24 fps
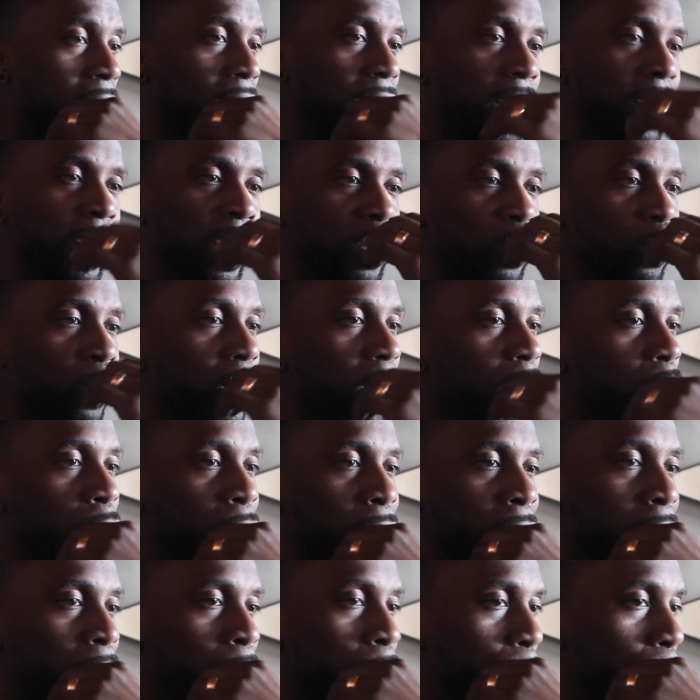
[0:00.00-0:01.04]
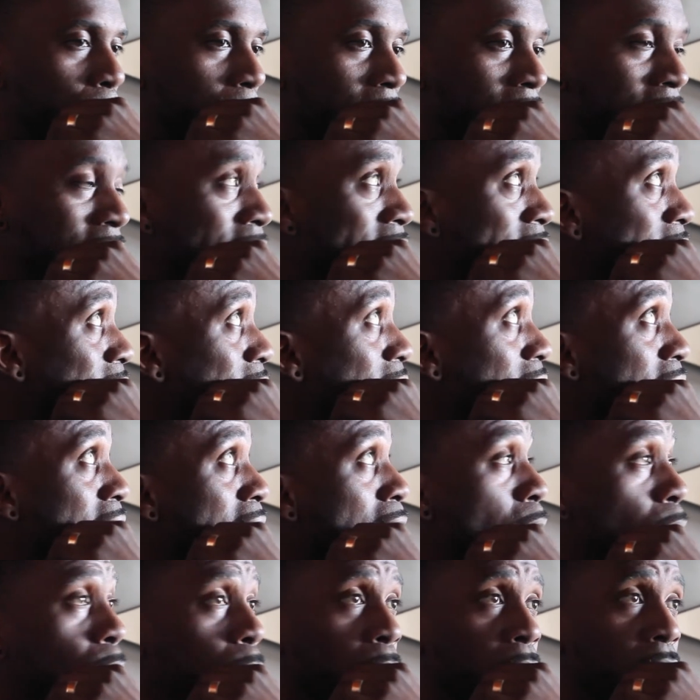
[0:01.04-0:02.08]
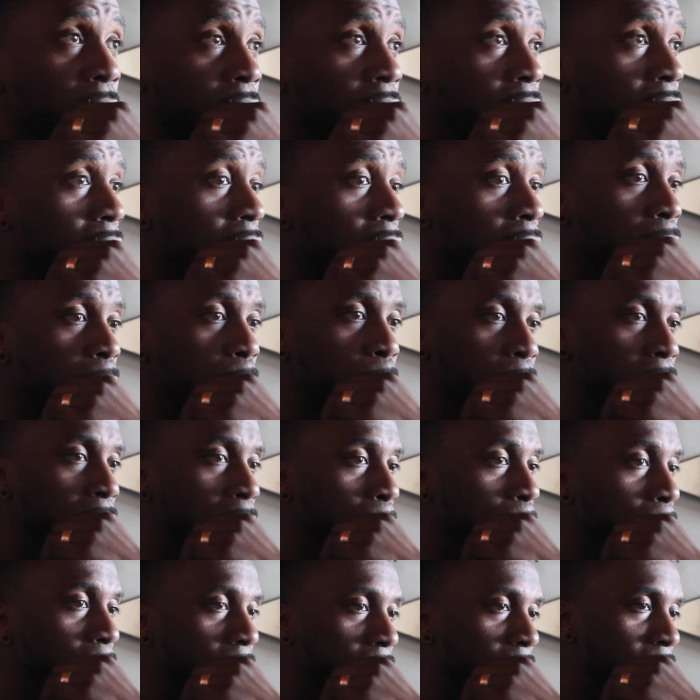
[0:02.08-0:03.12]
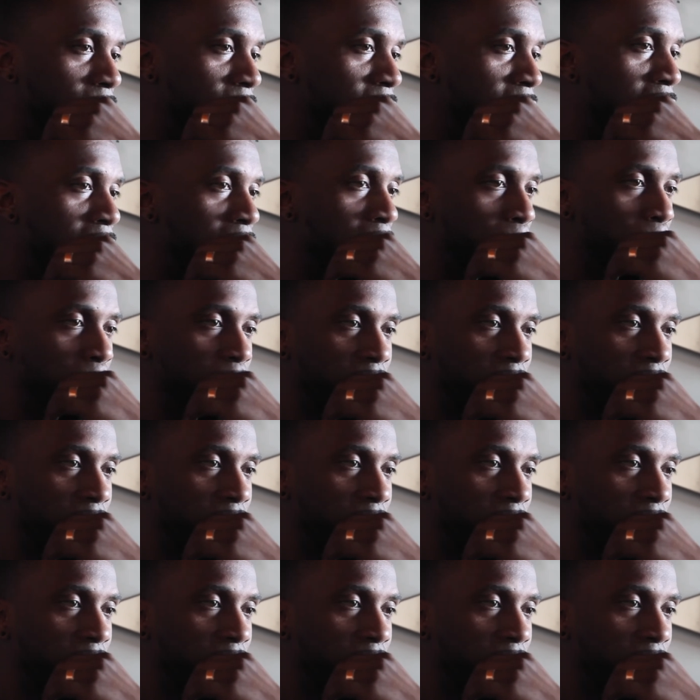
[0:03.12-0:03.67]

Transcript: And that's what I try and do day in and day out when I play this game.